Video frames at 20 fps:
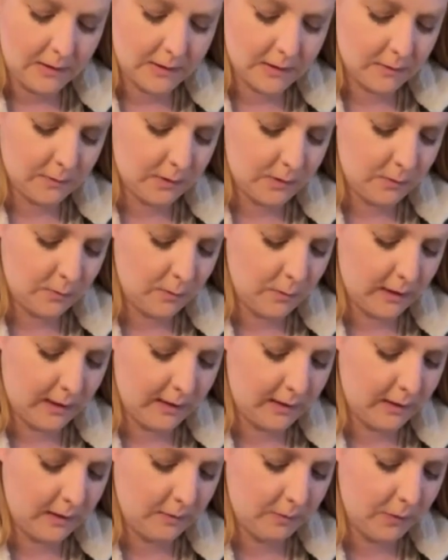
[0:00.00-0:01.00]
Alright, so we'll do
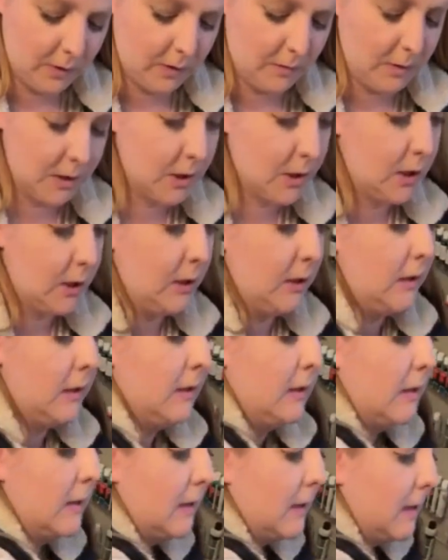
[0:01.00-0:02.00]
red gumball
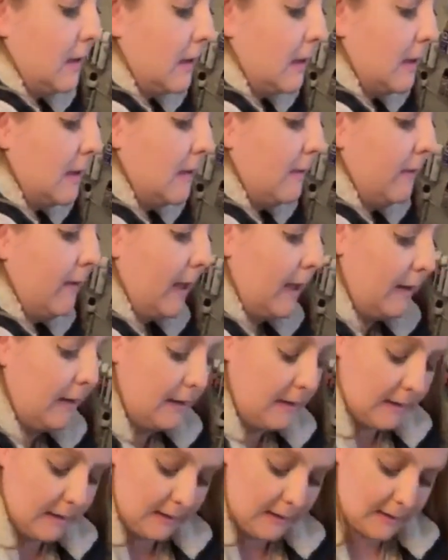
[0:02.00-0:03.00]
machine since it's a
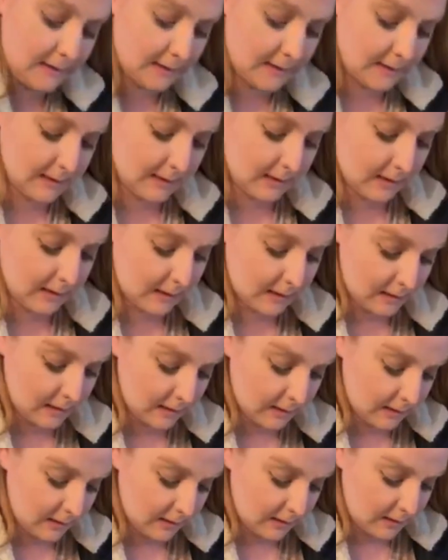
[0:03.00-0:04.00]
Valentine's Day.